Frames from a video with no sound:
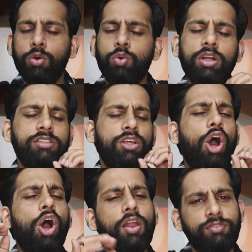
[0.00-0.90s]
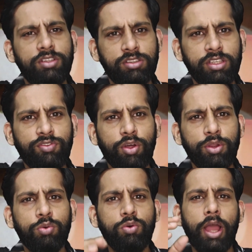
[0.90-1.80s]
who does all of this thing for
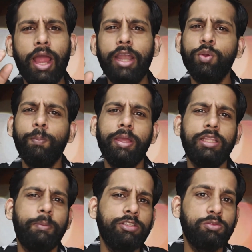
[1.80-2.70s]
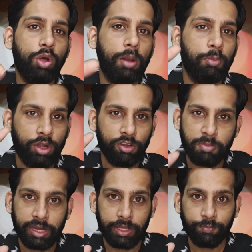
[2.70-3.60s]
you and you pay them a small amount
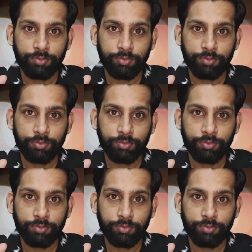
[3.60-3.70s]
of money.